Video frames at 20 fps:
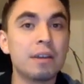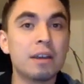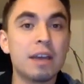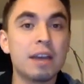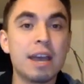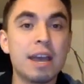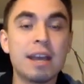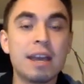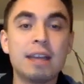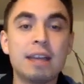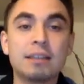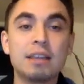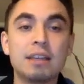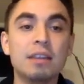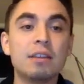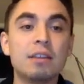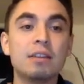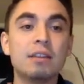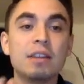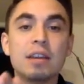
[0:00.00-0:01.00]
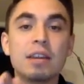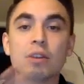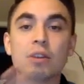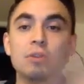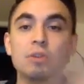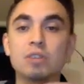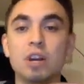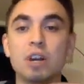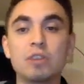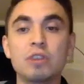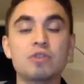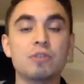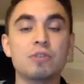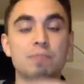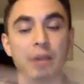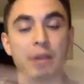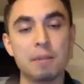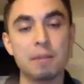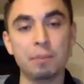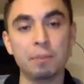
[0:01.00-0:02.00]
And at the end of the day, those
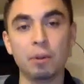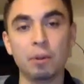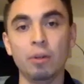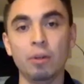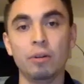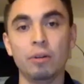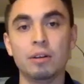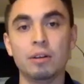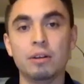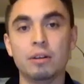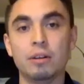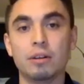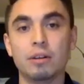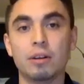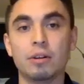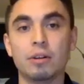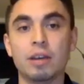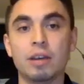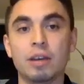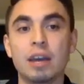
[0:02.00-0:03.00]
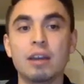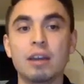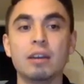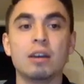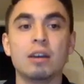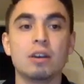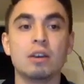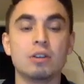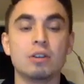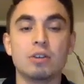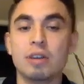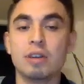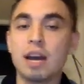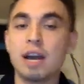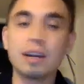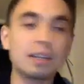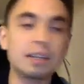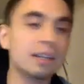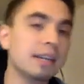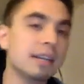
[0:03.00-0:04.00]
100 people, okay, you're
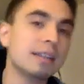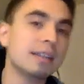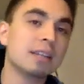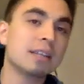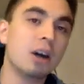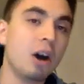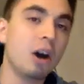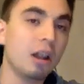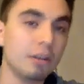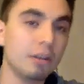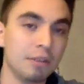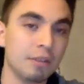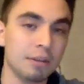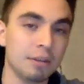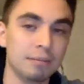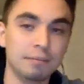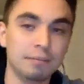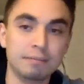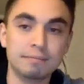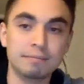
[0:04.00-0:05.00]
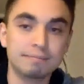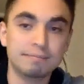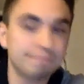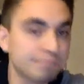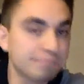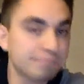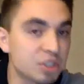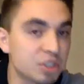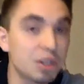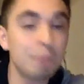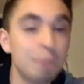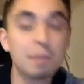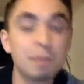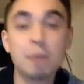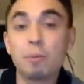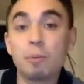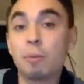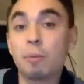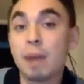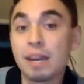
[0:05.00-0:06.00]
not going to get to all of them. Some
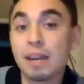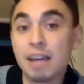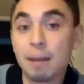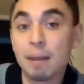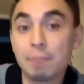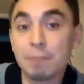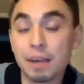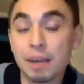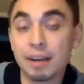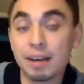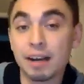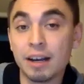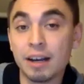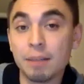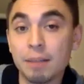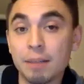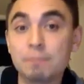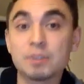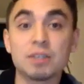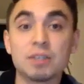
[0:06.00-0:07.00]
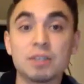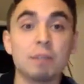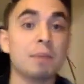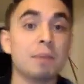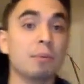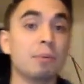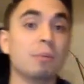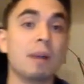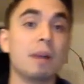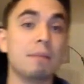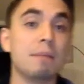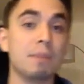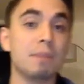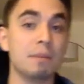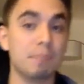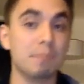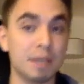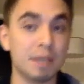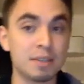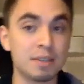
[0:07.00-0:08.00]
people might not pick up. Some people might
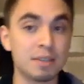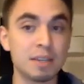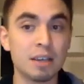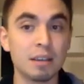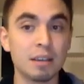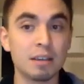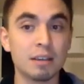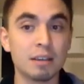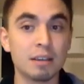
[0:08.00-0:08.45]
be busy.